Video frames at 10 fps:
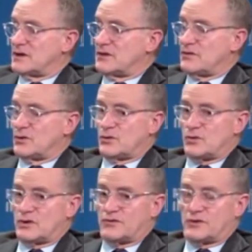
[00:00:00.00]
if
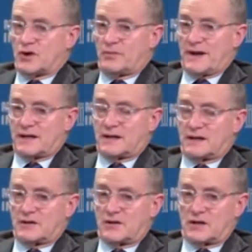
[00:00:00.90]
you go back
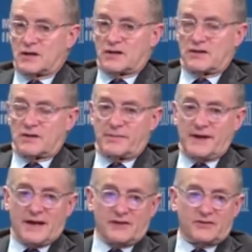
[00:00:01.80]
and look at the
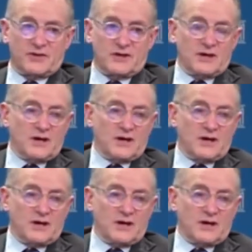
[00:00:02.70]
past,